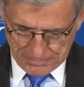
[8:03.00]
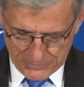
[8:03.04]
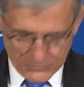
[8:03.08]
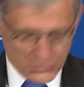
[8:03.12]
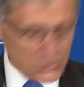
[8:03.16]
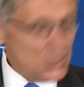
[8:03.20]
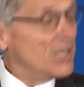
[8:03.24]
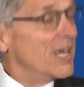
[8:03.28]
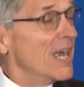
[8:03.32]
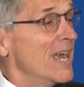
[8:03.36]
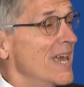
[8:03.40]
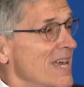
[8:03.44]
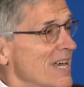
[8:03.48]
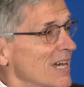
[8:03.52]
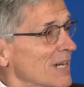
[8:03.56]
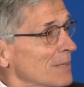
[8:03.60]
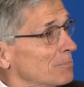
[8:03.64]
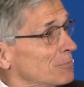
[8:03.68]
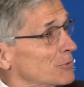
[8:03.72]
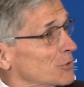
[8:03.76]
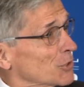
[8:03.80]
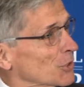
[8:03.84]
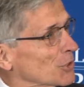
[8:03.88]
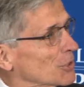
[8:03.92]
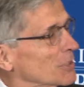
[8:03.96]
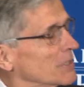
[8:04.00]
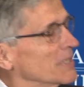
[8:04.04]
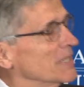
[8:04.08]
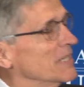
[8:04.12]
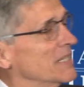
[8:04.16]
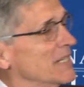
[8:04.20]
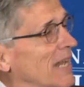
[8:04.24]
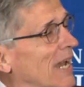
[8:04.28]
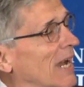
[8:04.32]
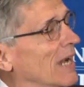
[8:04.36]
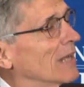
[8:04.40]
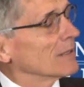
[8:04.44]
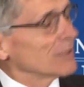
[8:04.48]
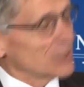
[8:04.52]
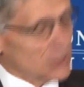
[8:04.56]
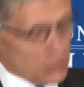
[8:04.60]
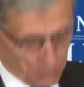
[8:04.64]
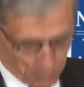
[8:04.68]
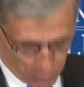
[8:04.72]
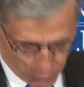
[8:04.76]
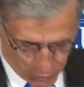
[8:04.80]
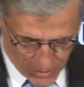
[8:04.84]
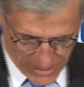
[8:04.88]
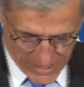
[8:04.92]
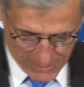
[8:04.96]
digging up dirt in Dallas
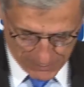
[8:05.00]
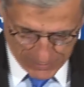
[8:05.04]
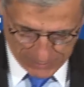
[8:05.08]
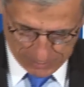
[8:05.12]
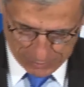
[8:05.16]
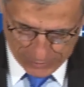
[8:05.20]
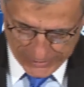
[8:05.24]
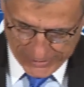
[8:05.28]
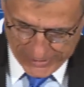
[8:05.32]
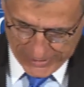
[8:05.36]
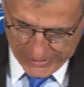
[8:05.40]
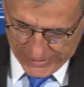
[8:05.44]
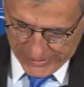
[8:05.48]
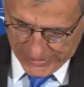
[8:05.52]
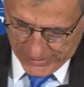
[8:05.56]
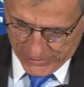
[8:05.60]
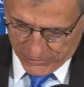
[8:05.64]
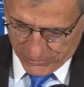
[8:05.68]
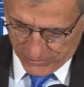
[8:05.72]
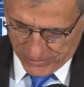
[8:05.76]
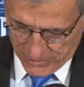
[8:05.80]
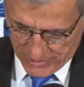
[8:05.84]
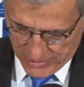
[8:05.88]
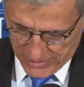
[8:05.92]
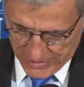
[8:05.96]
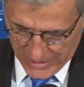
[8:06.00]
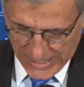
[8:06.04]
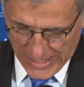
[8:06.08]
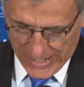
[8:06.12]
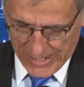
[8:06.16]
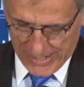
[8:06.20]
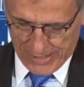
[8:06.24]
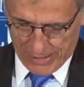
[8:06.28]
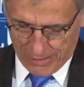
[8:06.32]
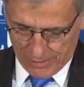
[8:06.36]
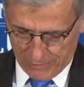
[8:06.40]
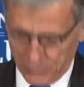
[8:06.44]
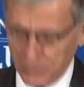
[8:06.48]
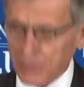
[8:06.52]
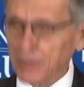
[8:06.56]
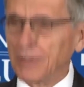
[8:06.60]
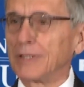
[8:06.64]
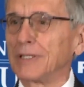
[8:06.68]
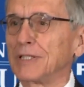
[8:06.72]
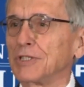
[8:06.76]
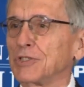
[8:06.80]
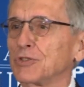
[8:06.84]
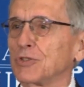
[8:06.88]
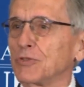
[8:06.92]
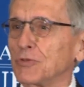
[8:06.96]
probably isn't high on the
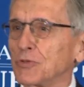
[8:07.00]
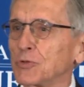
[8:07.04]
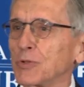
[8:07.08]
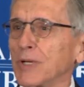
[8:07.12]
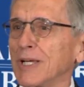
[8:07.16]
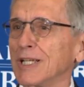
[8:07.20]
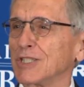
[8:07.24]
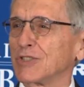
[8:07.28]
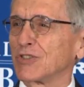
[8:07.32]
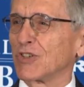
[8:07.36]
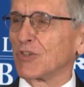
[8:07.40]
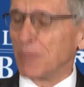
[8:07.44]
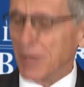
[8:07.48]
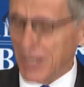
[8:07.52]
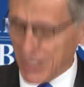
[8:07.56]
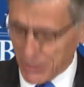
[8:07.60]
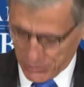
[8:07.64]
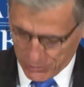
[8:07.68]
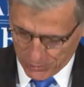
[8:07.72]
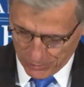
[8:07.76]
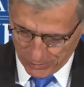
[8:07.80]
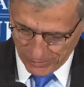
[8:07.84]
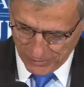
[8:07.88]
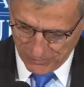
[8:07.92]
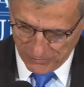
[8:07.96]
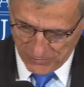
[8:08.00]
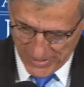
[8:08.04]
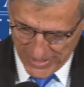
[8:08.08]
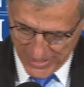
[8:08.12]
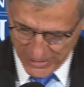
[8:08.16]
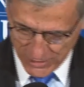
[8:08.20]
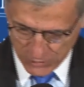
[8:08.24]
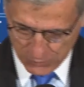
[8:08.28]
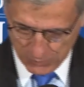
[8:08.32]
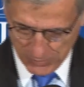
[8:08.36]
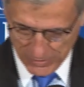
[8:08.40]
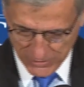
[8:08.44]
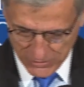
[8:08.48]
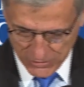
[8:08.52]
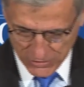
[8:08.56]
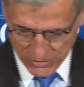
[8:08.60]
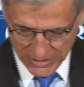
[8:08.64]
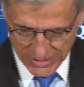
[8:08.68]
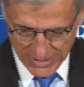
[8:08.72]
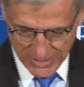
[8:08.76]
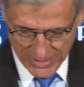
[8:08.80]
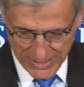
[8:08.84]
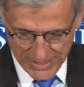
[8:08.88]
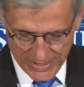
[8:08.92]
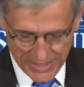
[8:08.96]
list of transformational advancements
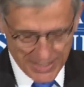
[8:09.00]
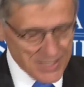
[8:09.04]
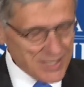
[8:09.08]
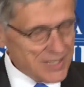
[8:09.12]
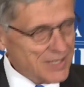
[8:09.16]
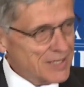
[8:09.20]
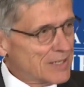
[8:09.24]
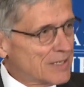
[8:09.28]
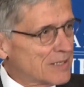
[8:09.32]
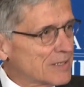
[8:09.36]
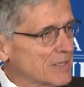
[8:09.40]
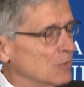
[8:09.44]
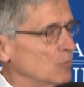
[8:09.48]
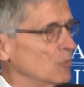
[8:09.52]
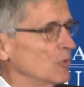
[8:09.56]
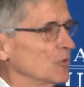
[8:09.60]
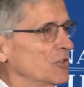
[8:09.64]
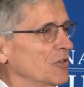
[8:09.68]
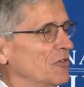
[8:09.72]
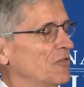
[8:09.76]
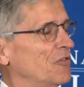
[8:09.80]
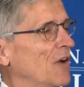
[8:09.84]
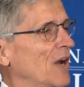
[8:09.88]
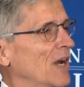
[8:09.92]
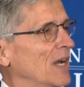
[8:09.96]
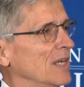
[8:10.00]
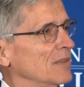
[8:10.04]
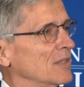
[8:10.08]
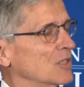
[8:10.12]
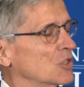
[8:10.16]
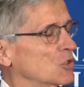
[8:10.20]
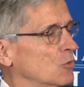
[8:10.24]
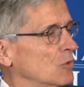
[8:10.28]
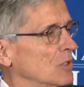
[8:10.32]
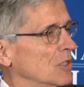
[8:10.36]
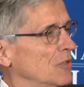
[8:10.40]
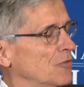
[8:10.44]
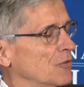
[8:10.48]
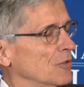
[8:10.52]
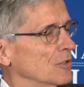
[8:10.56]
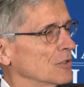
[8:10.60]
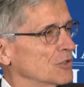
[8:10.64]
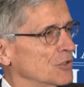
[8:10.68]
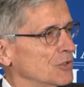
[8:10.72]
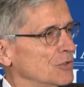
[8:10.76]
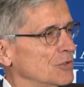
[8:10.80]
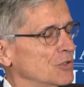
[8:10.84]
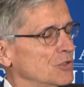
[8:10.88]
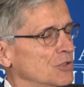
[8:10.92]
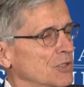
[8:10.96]
that will define the
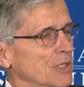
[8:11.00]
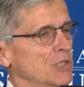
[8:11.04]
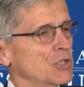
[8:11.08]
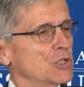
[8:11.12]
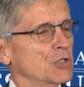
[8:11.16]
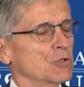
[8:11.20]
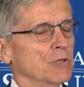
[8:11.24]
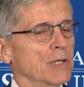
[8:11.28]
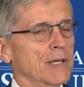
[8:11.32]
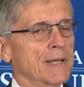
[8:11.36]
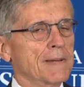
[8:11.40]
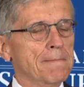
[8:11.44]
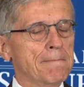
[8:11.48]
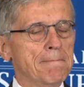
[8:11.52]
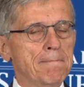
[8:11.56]
21st century.